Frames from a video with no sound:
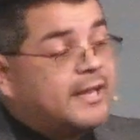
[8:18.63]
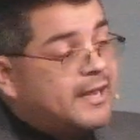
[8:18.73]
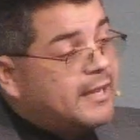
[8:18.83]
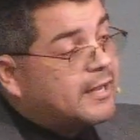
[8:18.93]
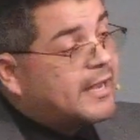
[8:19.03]

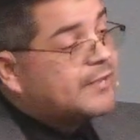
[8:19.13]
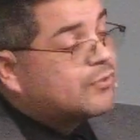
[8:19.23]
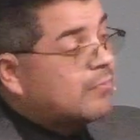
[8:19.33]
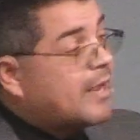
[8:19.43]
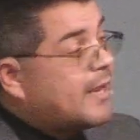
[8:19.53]
under King
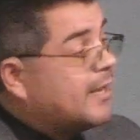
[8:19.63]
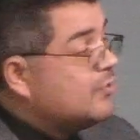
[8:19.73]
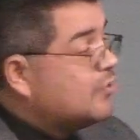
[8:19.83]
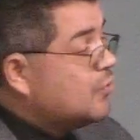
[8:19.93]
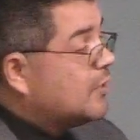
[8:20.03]

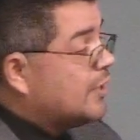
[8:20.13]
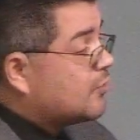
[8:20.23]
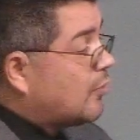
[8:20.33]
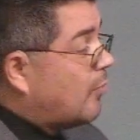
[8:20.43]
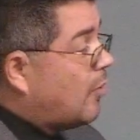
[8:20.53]
Azariah in
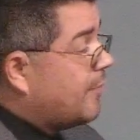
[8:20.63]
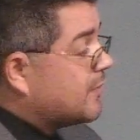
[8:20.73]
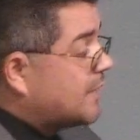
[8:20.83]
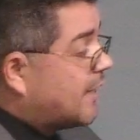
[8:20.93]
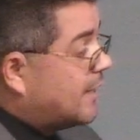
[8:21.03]
Judah and
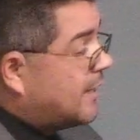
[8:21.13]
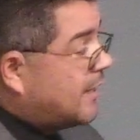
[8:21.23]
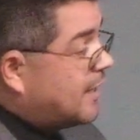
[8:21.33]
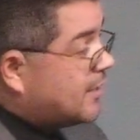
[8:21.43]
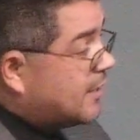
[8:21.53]
Jeroboam II
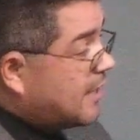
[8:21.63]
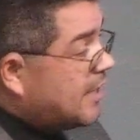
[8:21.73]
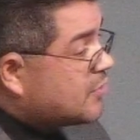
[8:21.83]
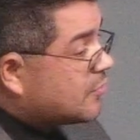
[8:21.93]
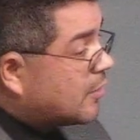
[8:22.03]
in,
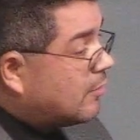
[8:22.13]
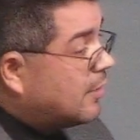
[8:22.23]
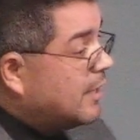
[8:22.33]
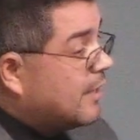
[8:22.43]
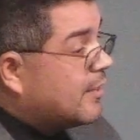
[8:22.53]
in
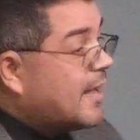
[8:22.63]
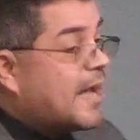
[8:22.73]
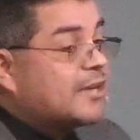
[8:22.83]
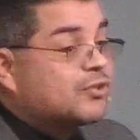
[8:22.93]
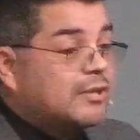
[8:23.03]
Israel,
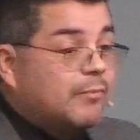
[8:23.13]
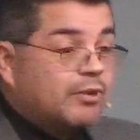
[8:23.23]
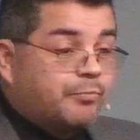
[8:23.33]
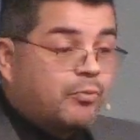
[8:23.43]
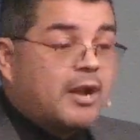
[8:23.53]
they
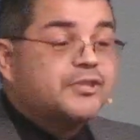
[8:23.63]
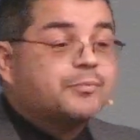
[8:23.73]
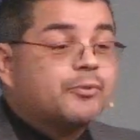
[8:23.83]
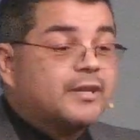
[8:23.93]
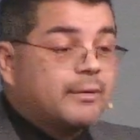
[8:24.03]
actually were
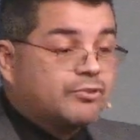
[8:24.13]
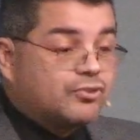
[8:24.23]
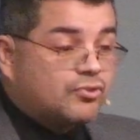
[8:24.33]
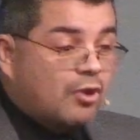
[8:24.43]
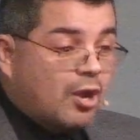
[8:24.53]
prospering.
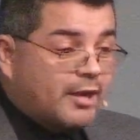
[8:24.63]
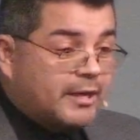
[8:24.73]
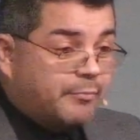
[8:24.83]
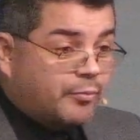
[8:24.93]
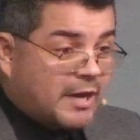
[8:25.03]
They were
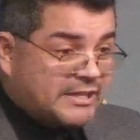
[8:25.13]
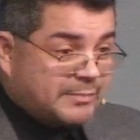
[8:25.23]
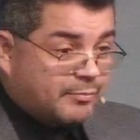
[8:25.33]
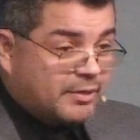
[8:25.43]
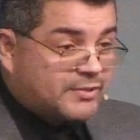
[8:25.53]
strong and
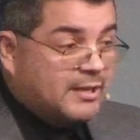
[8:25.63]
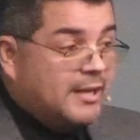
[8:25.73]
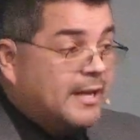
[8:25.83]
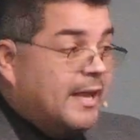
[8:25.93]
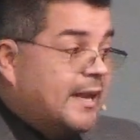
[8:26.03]

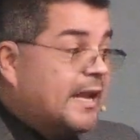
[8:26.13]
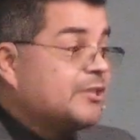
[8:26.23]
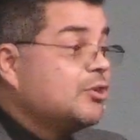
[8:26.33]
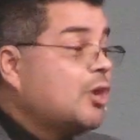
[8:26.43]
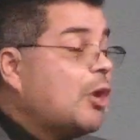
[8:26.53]
prosperous.
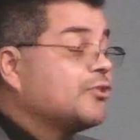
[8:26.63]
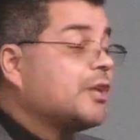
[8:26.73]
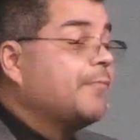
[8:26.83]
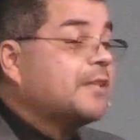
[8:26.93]
And as you know,